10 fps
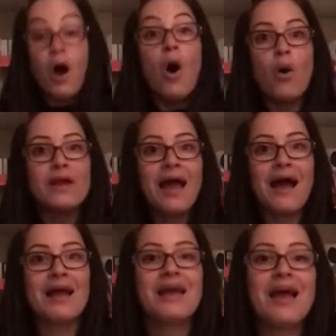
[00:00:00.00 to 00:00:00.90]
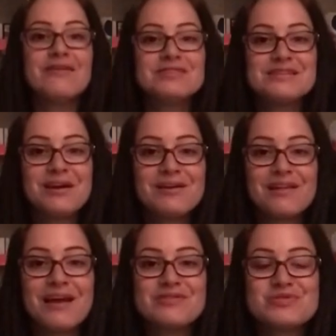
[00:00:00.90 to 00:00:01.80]
Oh yeah, and I have to tell you the
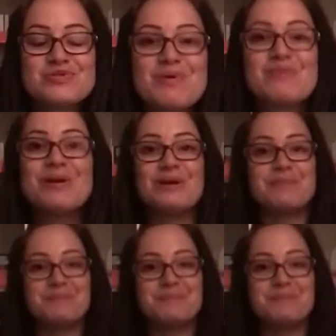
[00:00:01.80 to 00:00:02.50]
answer to my riddle.